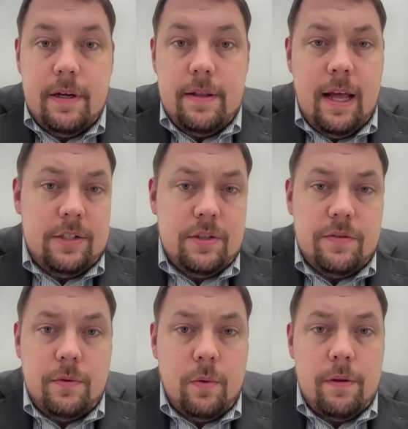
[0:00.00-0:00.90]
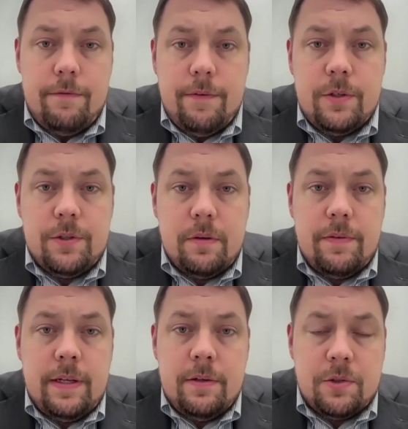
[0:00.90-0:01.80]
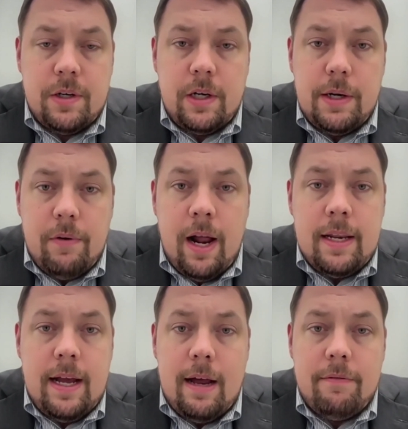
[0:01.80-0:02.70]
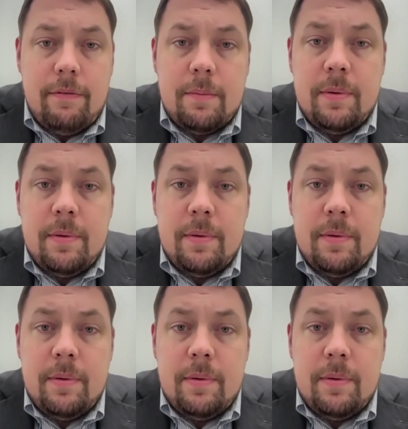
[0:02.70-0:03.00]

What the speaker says: not just for the future of the Israel-Iran conflict,